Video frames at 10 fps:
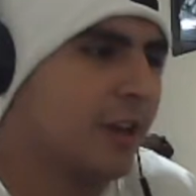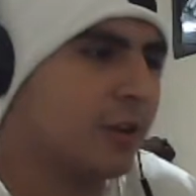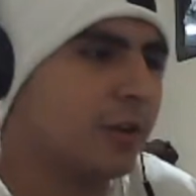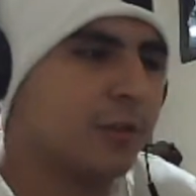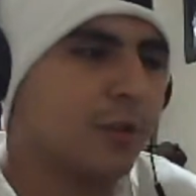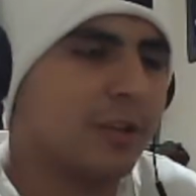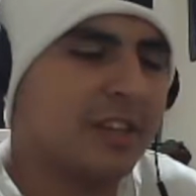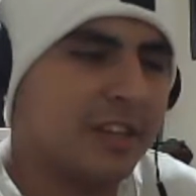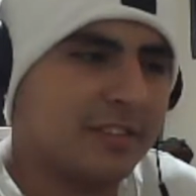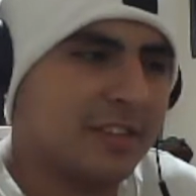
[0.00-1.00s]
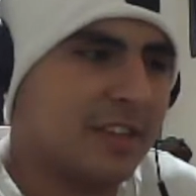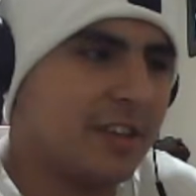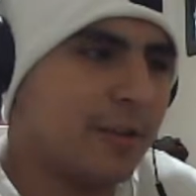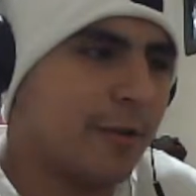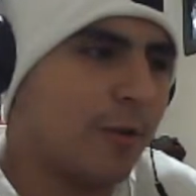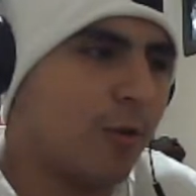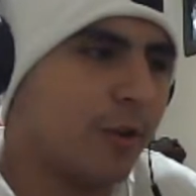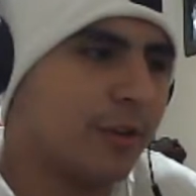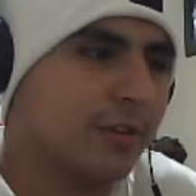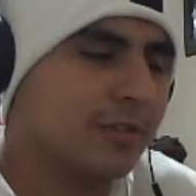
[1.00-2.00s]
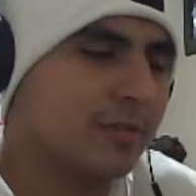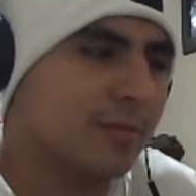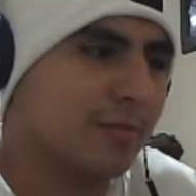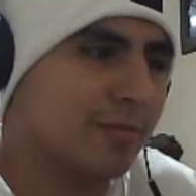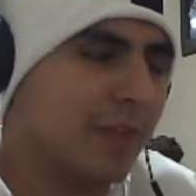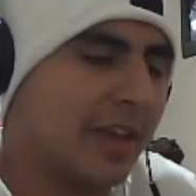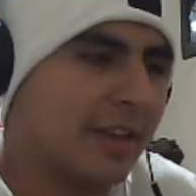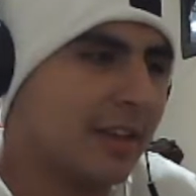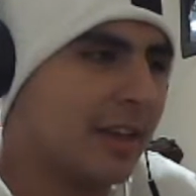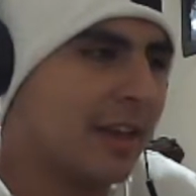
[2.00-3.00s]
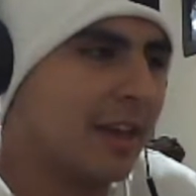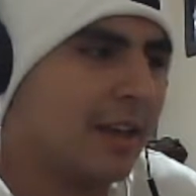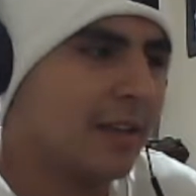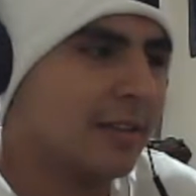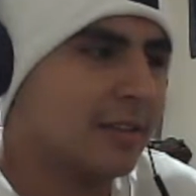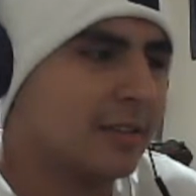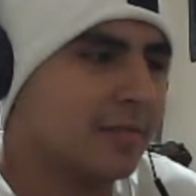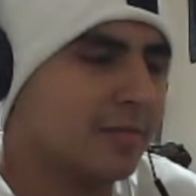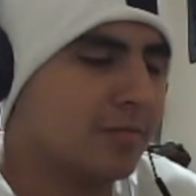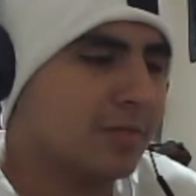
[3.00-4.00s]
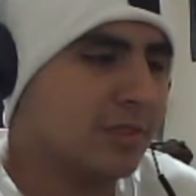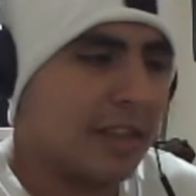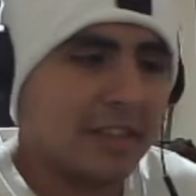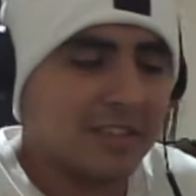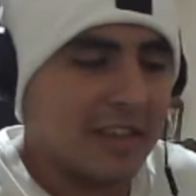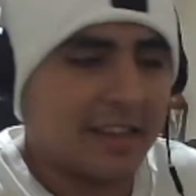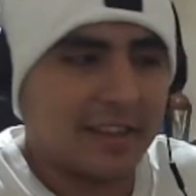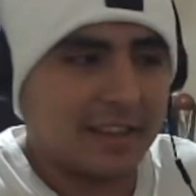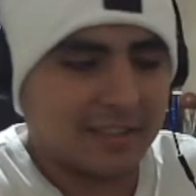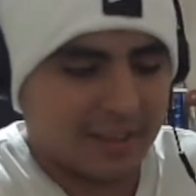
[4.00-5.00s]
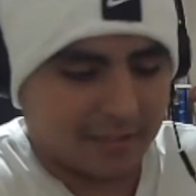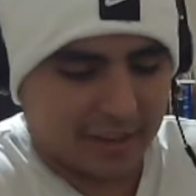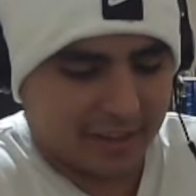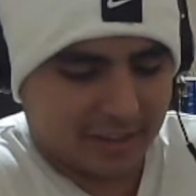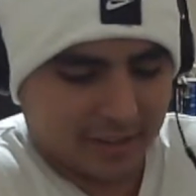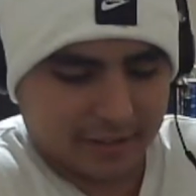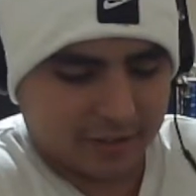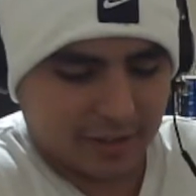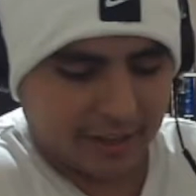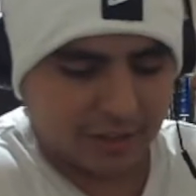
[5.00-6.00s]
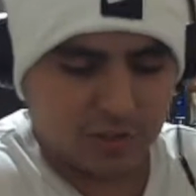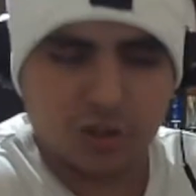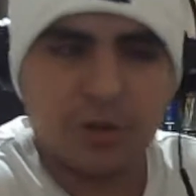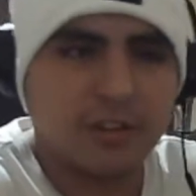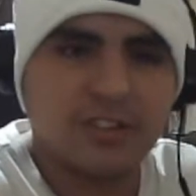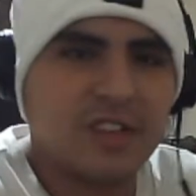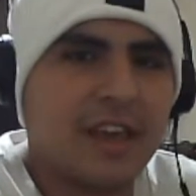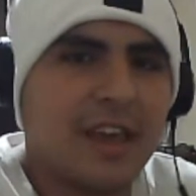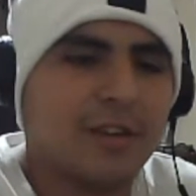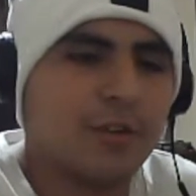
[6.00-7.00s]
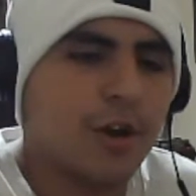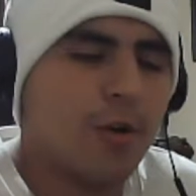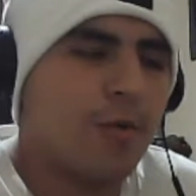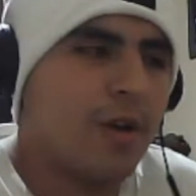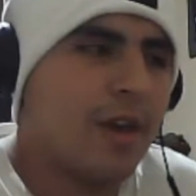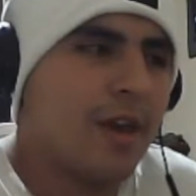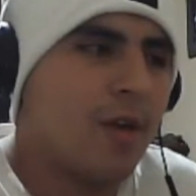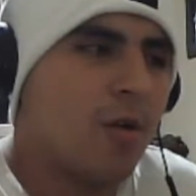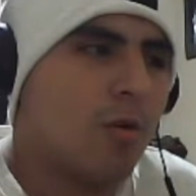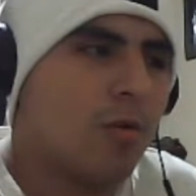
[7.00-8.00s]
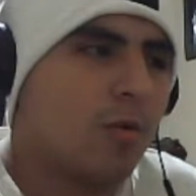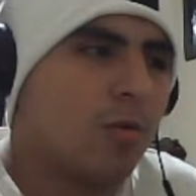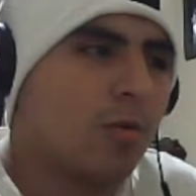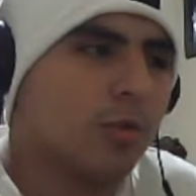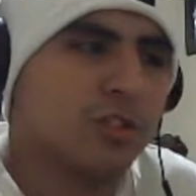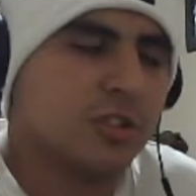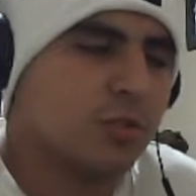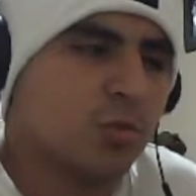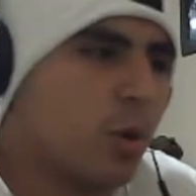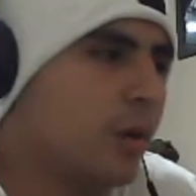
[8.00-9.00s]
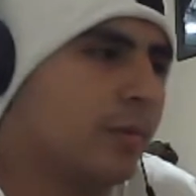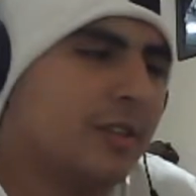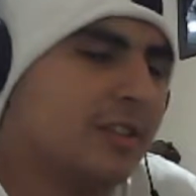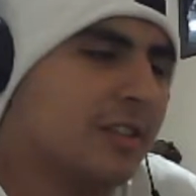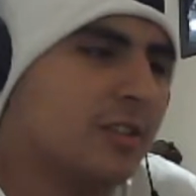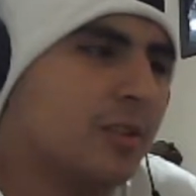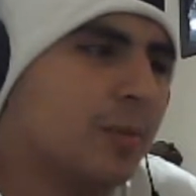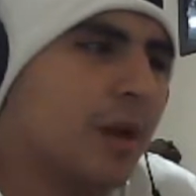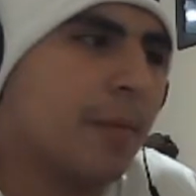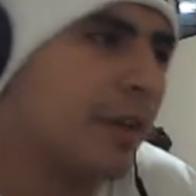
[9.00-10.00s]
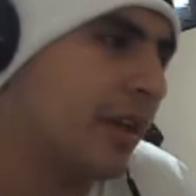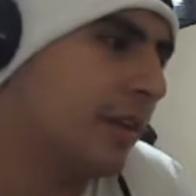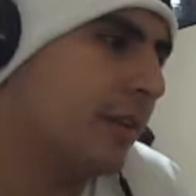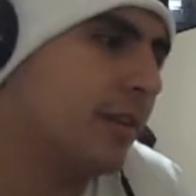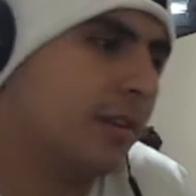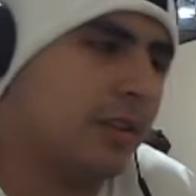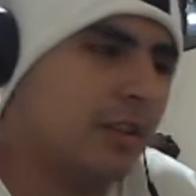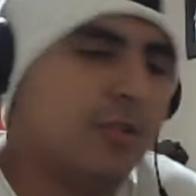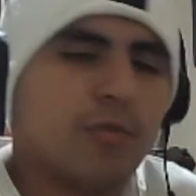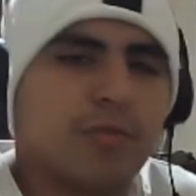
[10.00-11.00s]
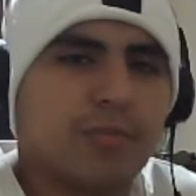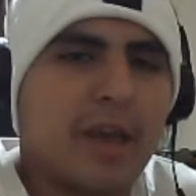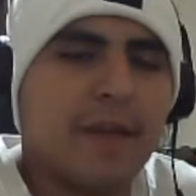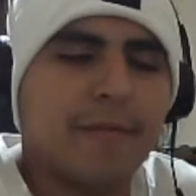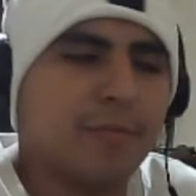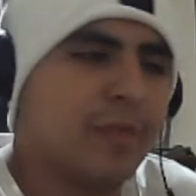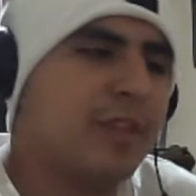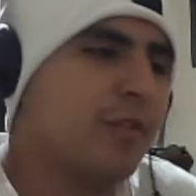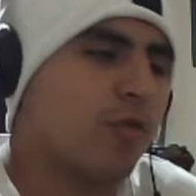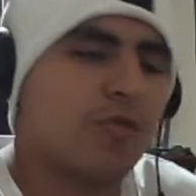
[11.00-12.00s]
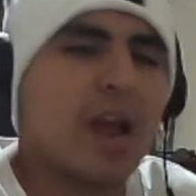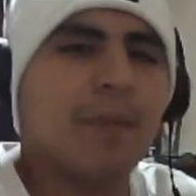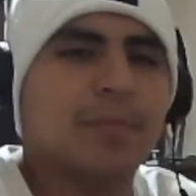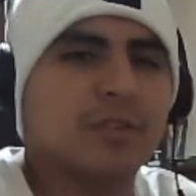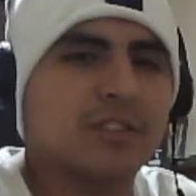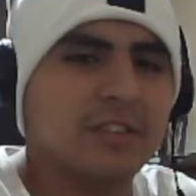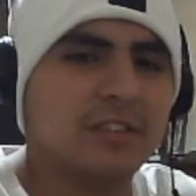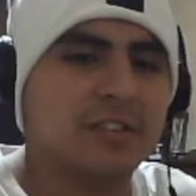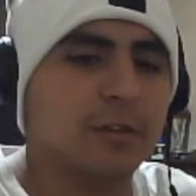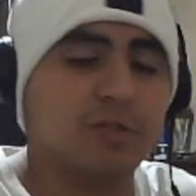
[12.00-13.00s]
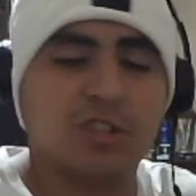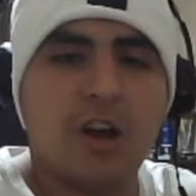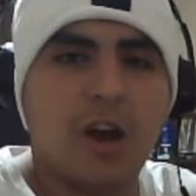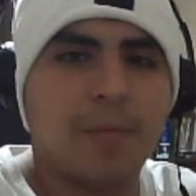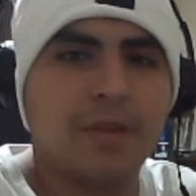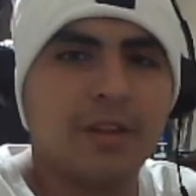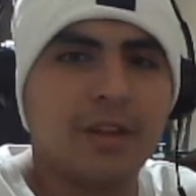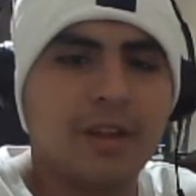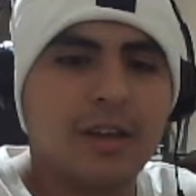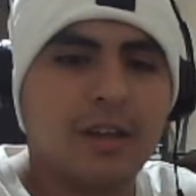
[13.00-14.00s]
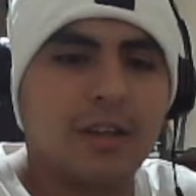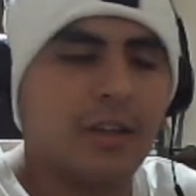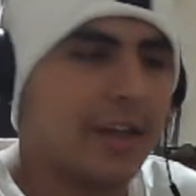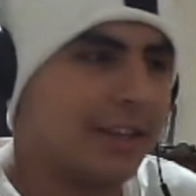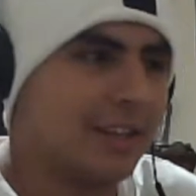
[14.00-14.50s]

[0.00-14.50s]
good for kids to hear or like they say things that like kids like shouldn't say, you know, or shouldn't grow up listening to. But I mean, he's a eh, these are rappers. This is their job. Like,